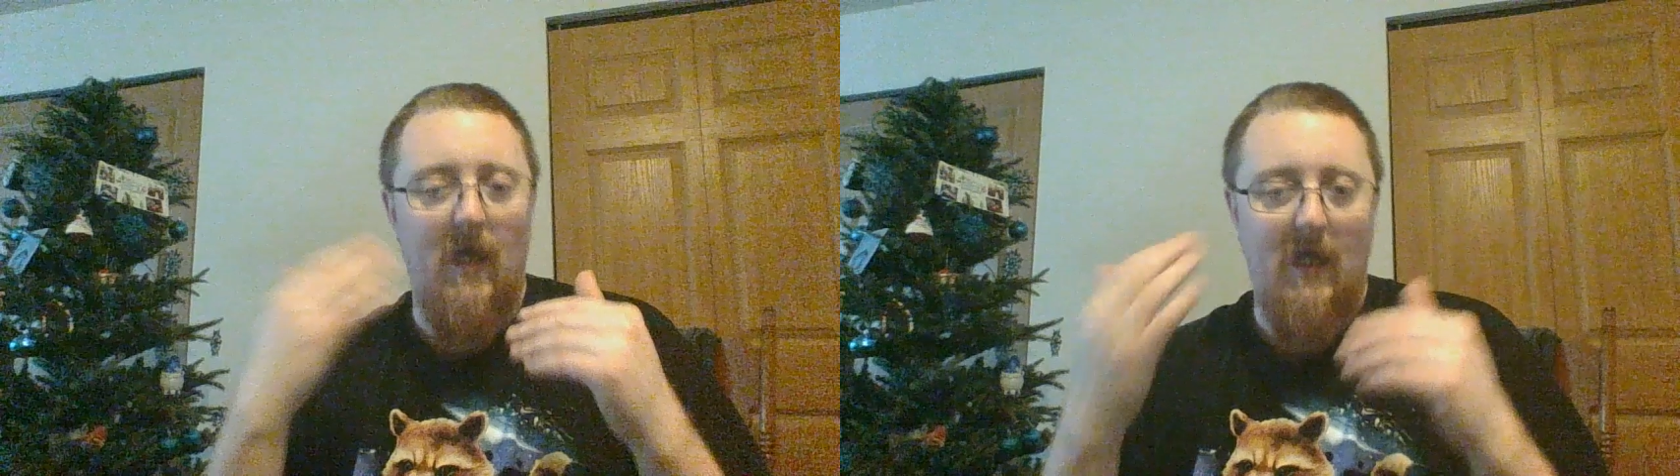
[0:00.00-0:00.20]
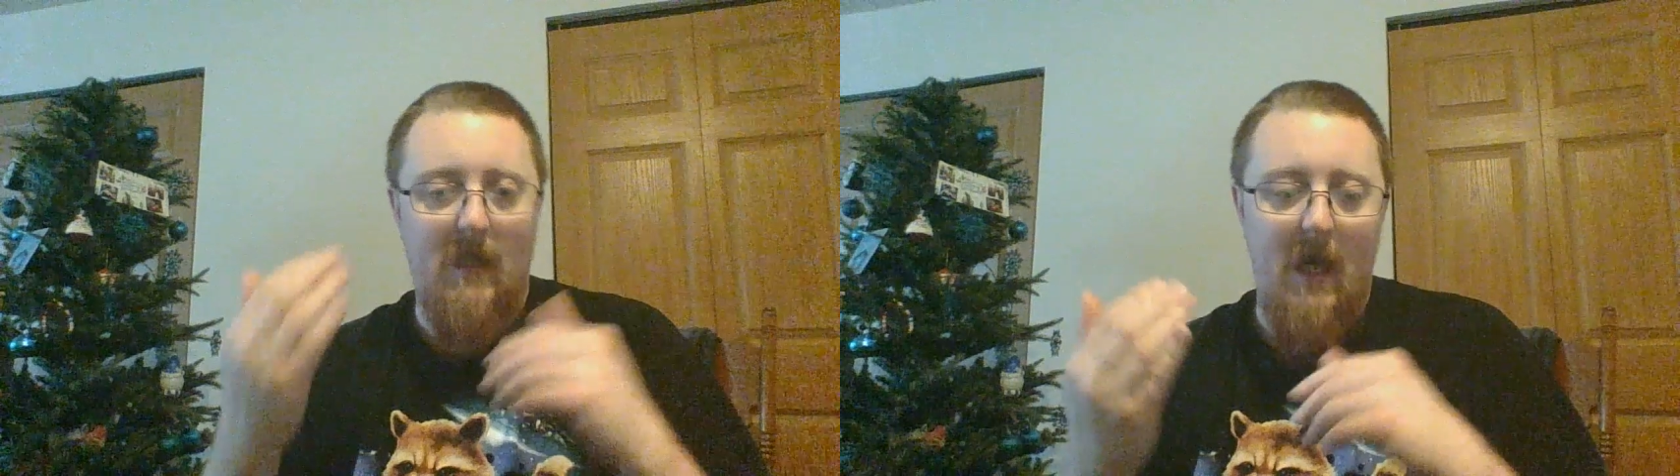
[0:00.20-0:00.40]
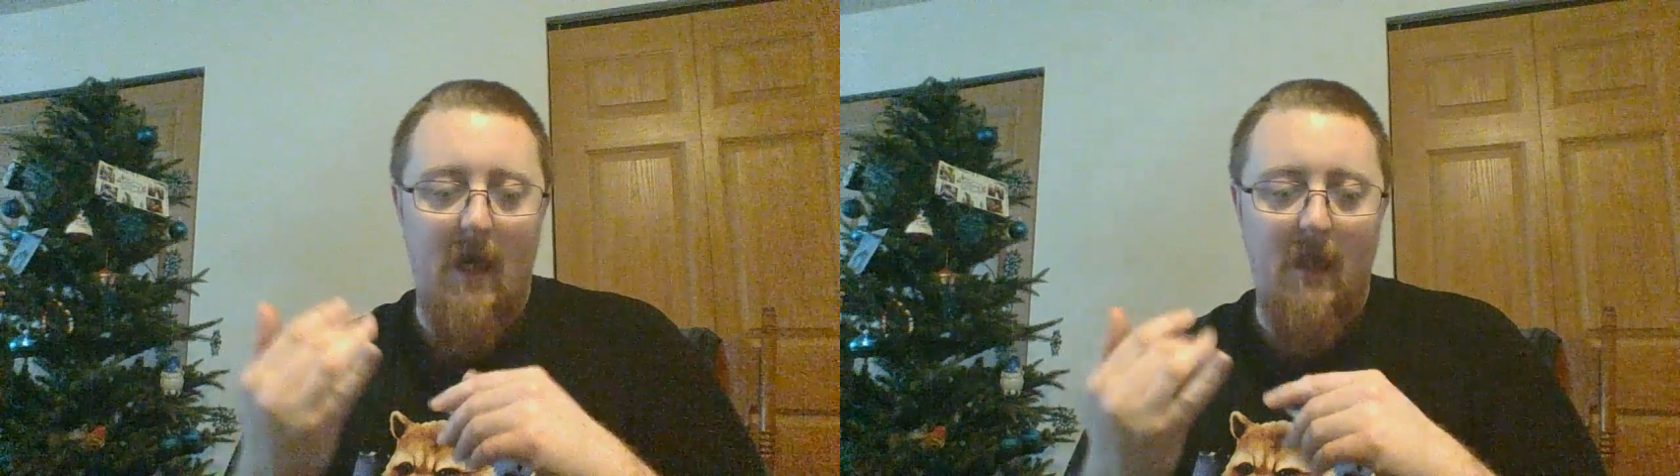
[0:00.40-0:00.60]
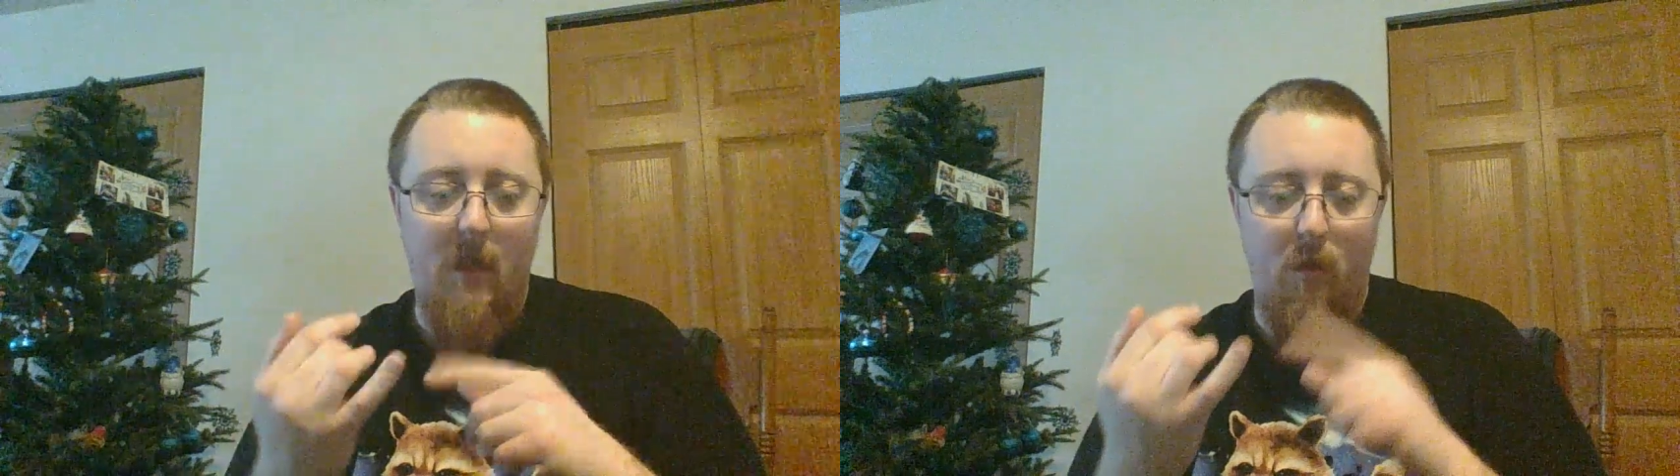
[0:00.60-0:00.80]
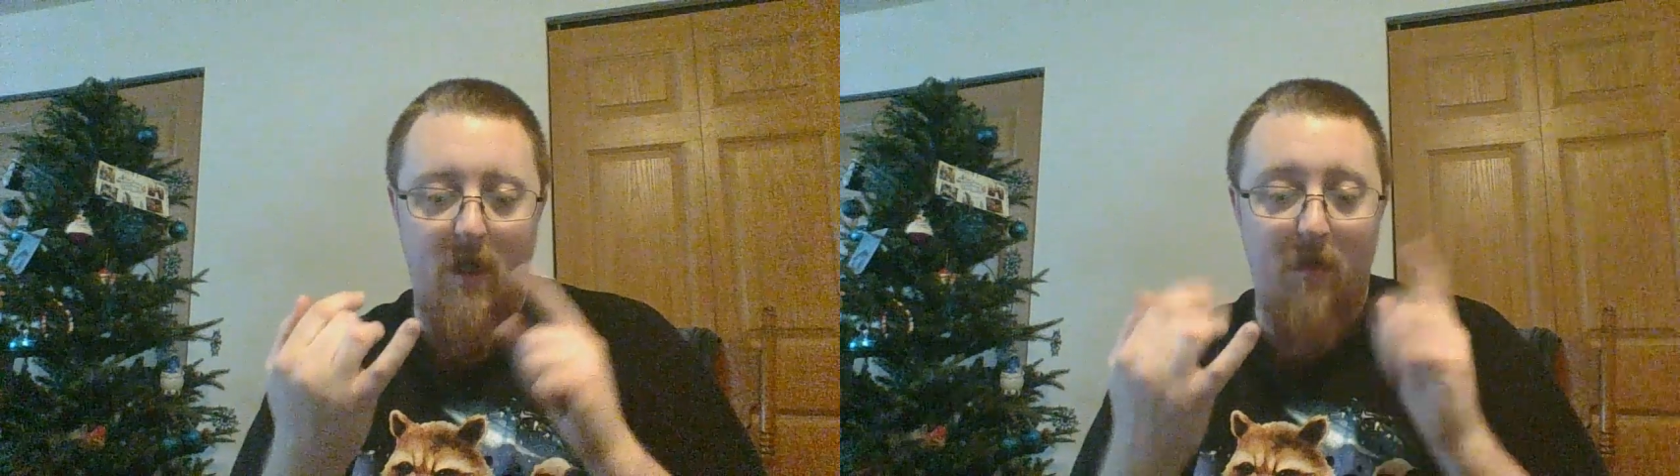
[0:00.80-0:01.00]
like that,
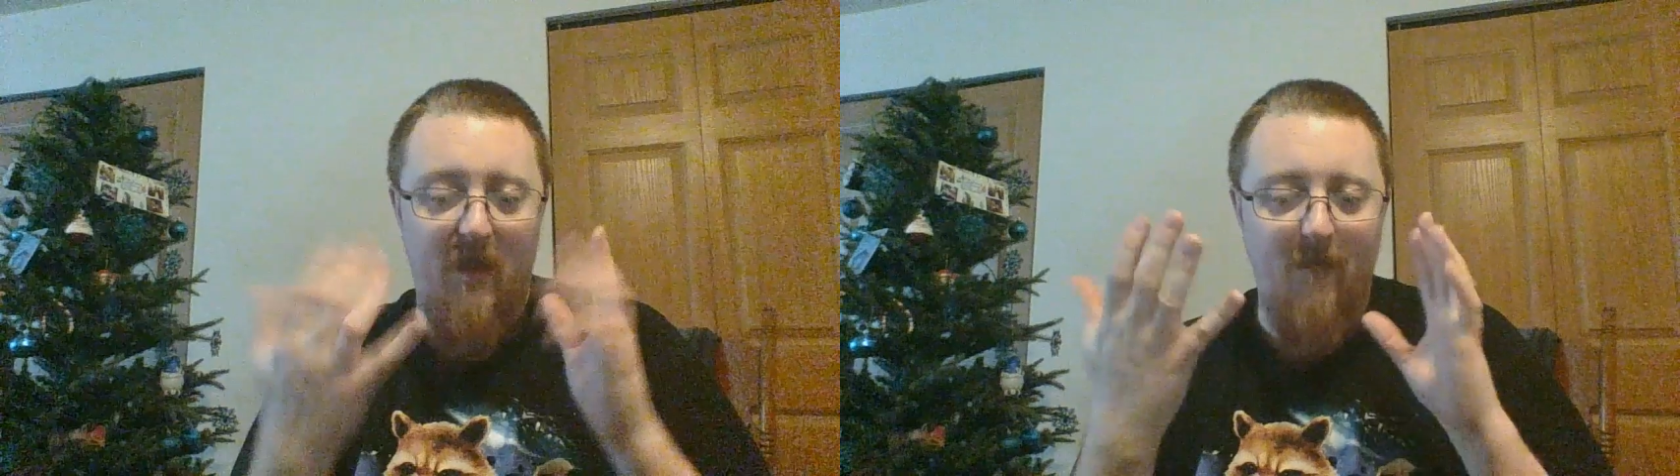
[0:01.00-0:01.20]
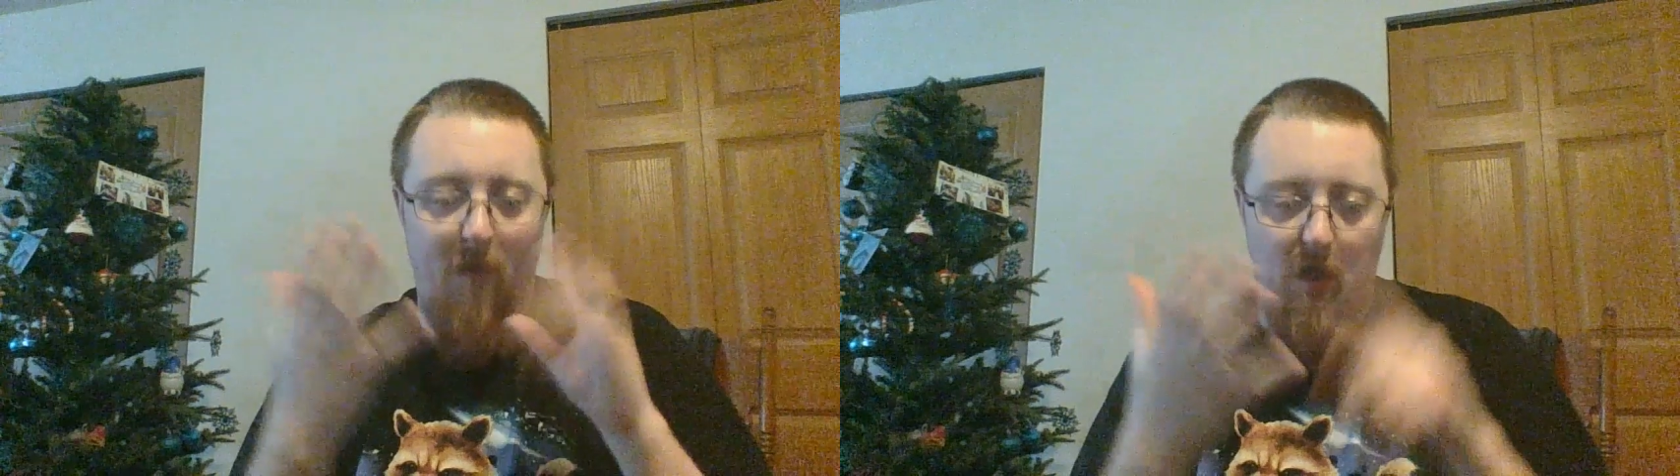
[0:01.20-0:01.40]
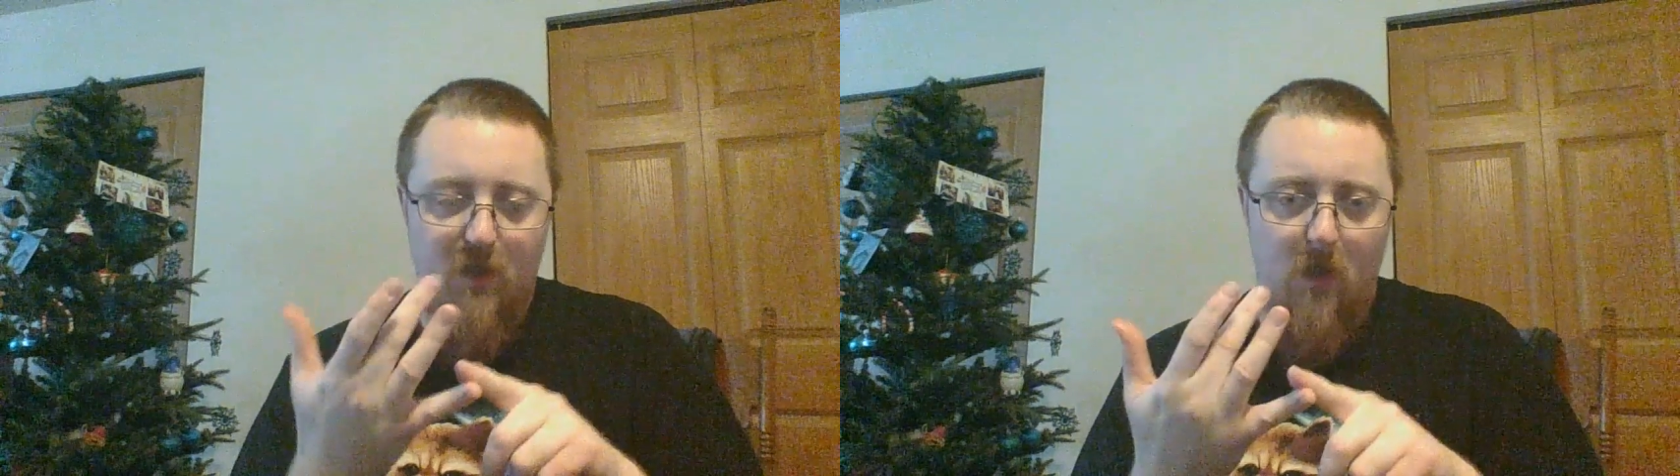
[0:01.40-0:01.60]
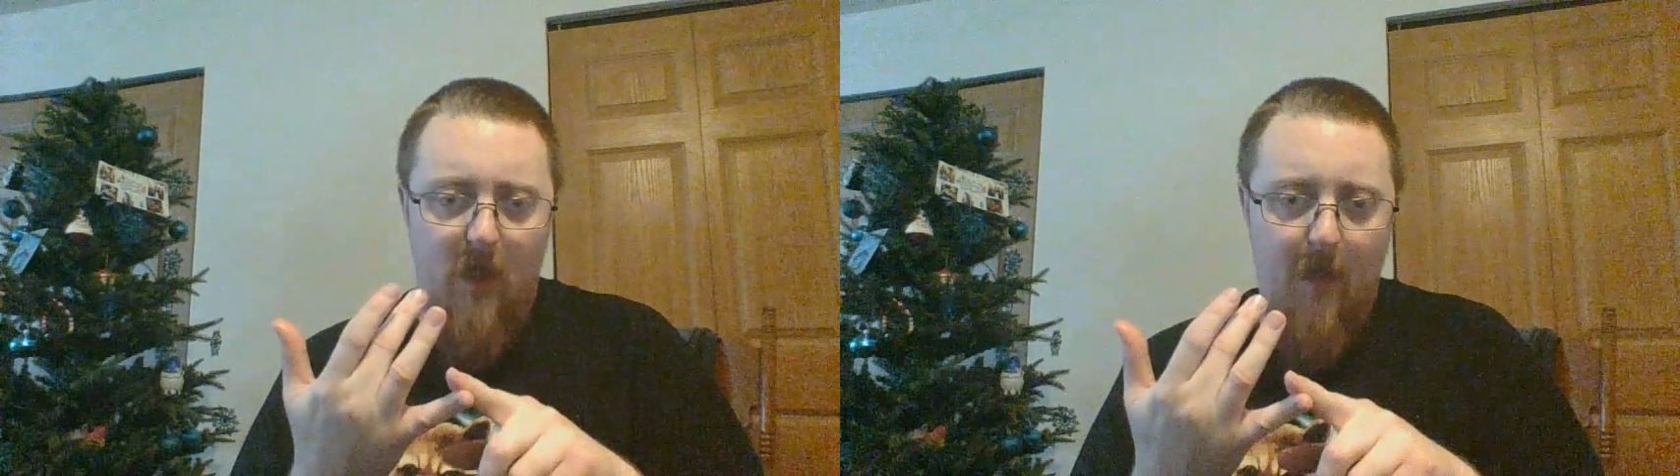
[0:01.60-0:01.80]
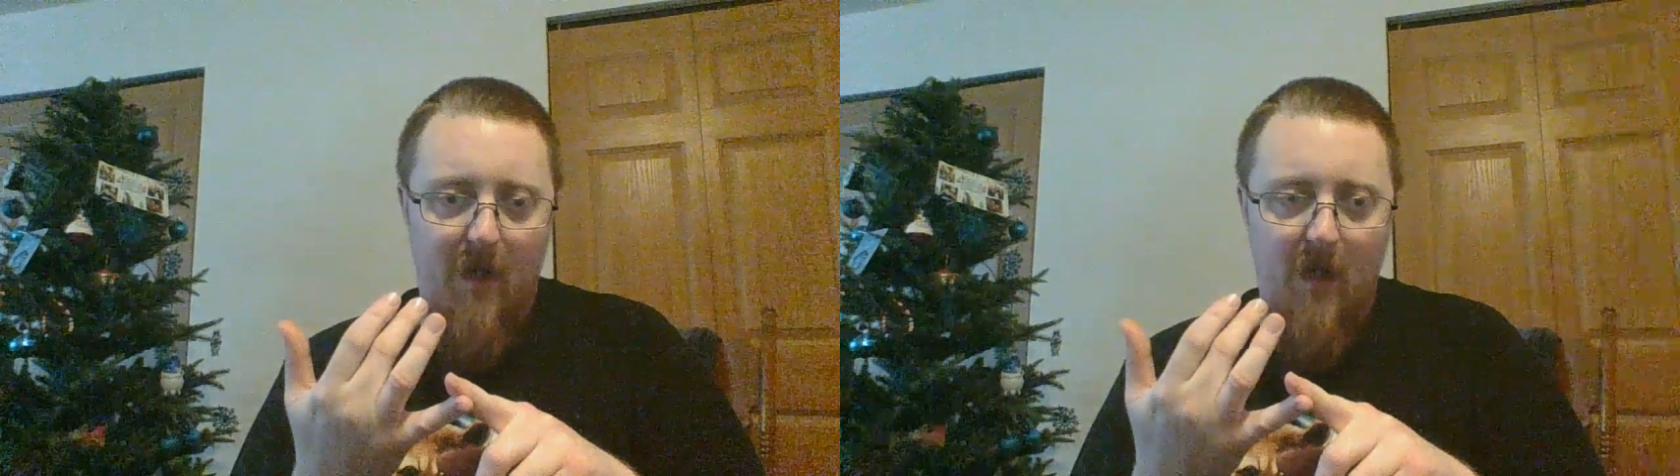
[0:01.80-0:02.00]
there were, I believe Monster
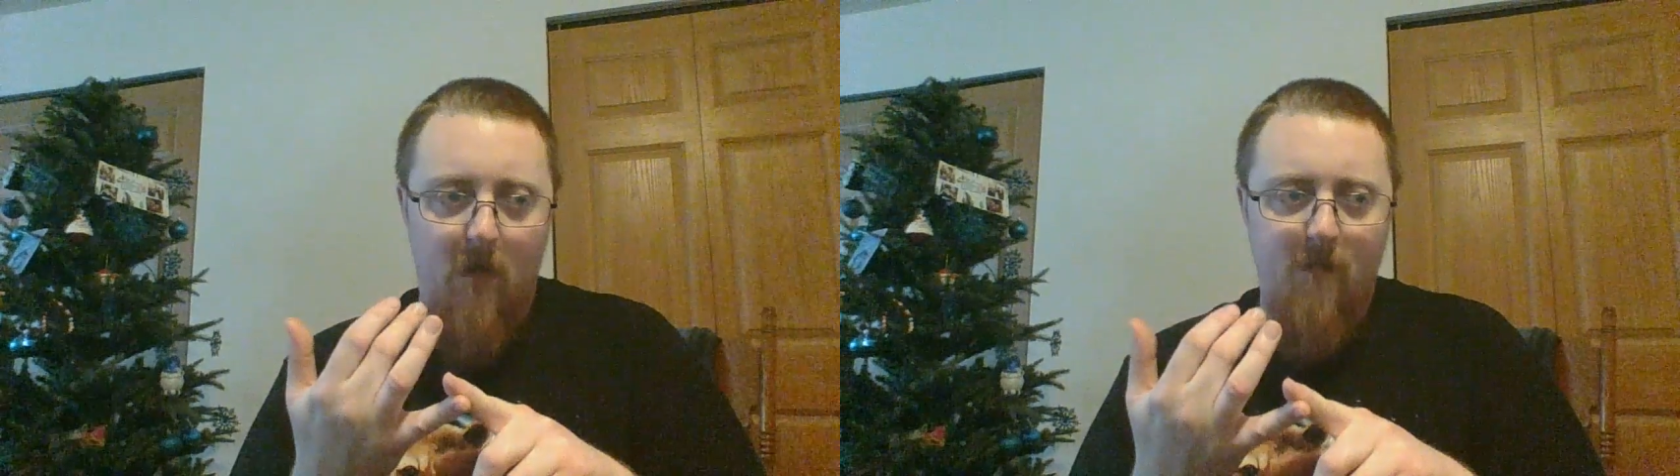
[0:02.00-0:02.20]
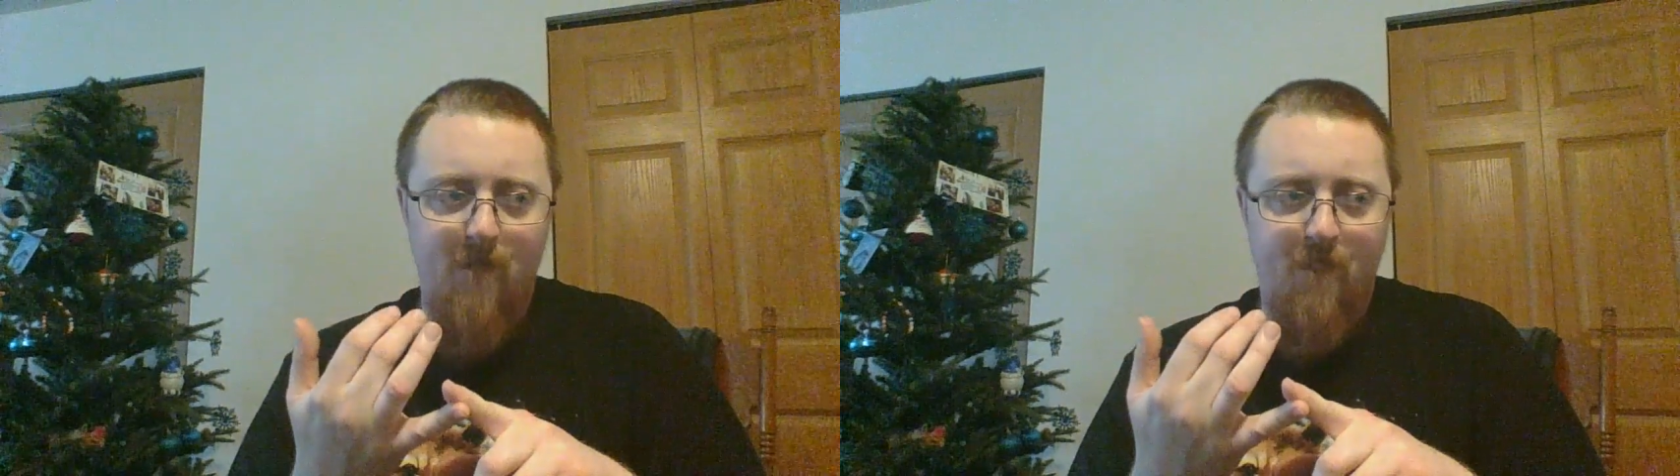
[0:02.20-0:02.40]
came out,